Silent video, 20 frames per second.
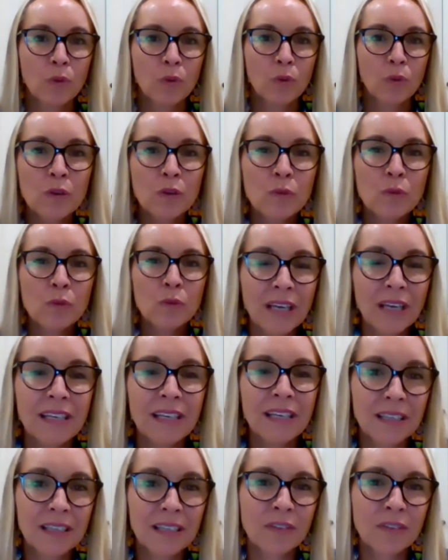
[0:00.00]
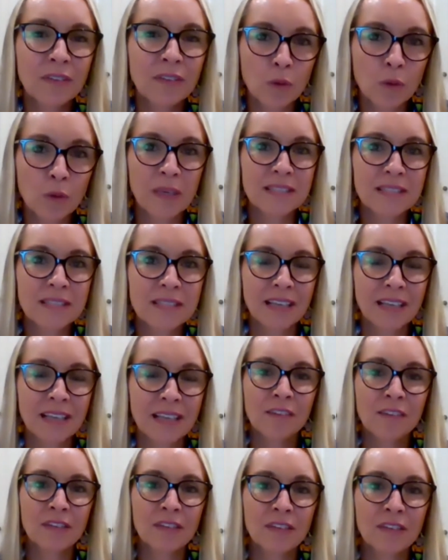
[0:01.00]
Were you really living your best
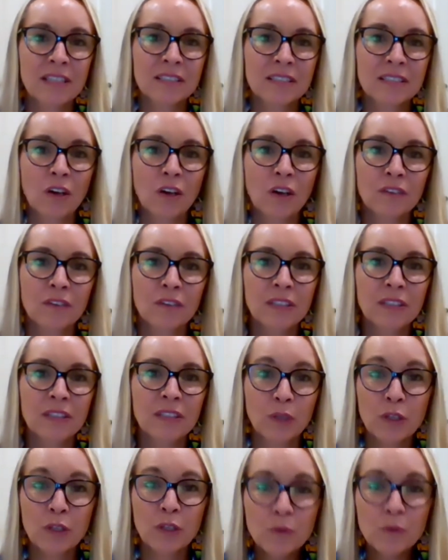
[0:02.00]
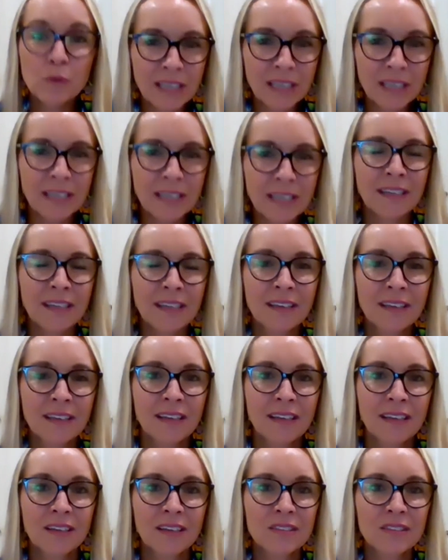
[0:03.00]
life until COVID? Were you really?
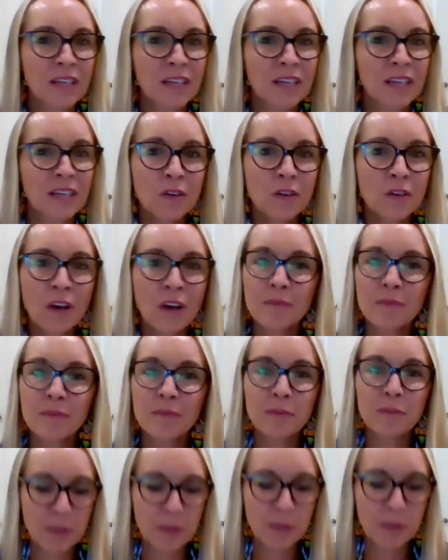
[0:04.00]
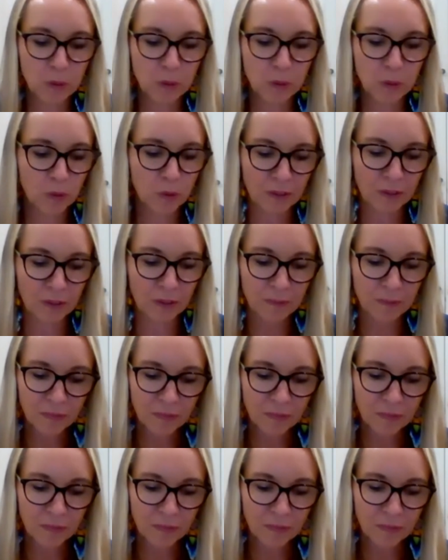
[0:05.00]
Because I don't know how many people were.